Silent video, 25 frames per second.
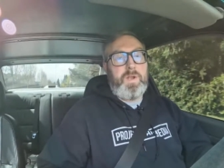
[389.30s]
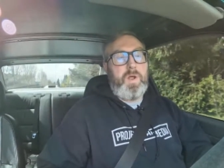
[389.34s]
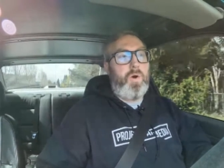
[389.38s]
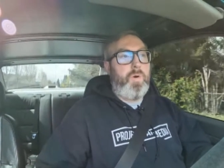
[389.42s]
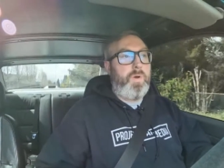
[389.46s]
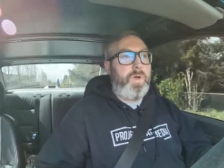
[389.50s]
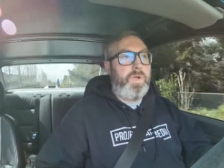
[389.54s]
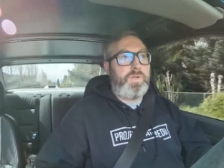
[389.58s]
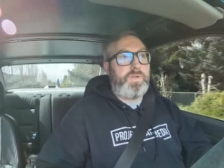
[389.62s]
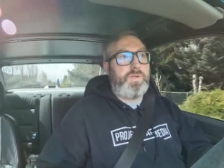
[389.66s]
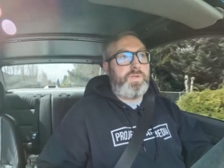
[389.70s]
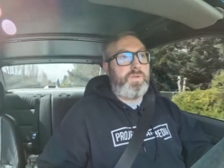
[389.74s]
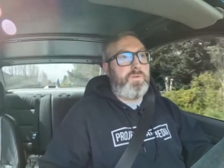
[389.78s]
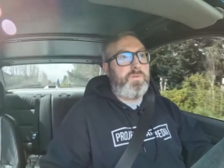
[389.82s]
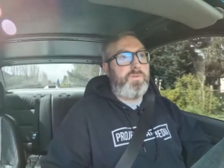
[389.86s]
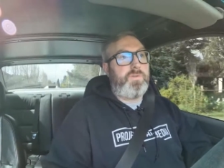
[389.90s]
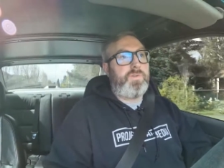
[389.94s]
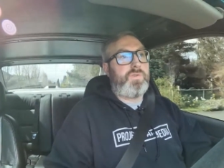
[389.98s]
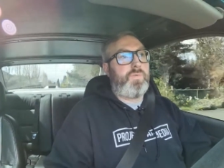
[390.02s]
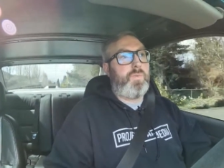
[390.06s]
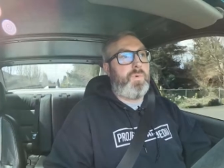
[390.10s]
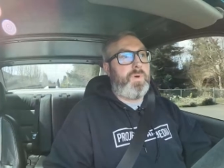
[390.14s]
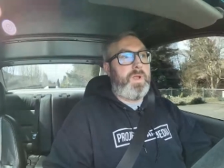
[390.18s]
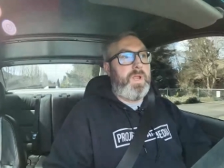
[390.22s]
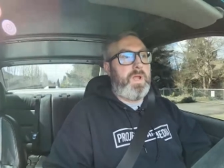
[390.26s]
no
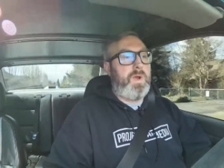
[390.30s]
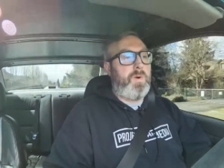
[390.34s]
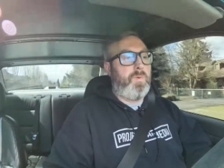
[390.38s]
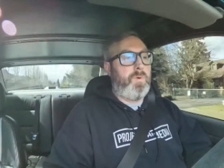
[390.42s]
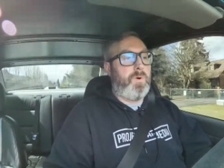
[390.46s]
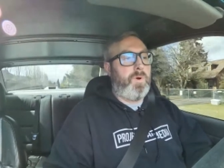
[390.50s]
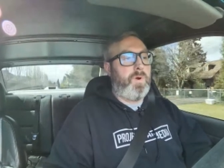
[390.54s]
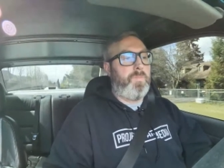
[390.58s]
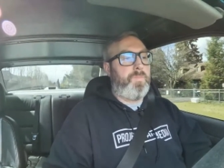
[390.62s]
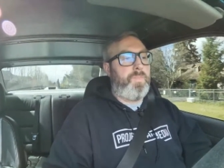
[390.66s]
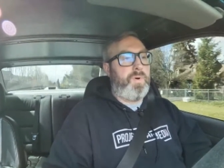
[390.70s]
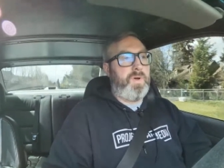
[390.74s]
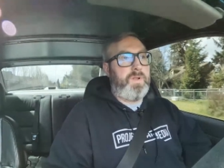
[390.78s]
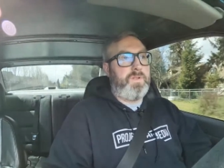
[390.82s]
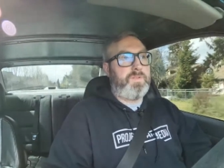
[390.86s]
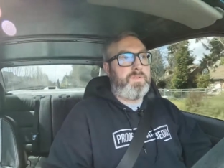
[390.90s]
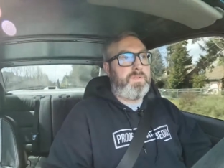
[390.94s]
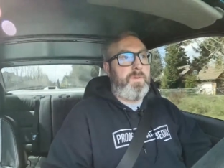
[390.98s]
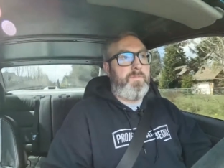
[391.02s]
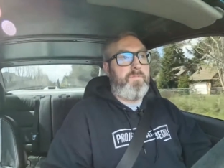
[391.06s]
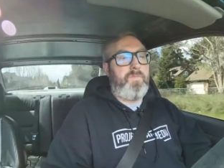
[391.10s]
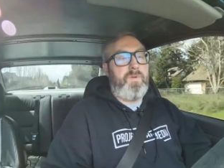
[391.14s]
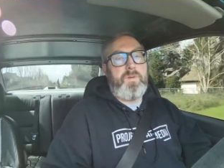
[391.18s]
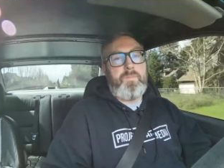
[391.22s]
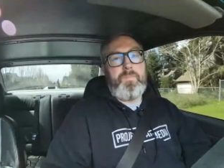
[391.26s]
issues when they were putting the
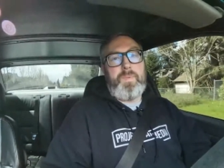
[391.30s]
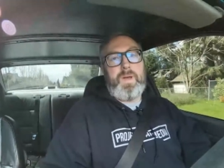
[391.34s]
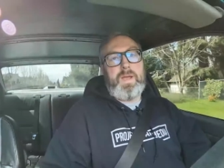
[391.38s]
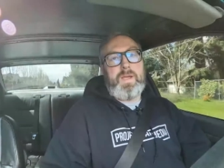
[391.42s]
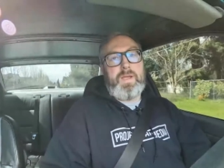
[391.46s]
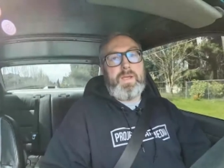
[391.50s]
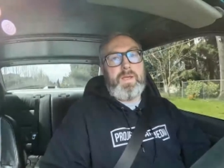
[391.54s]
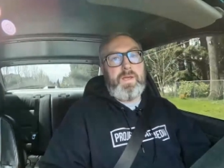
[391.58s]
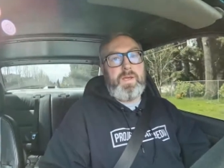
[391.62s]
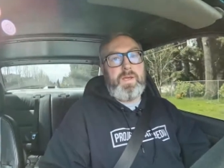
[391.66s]
subframe back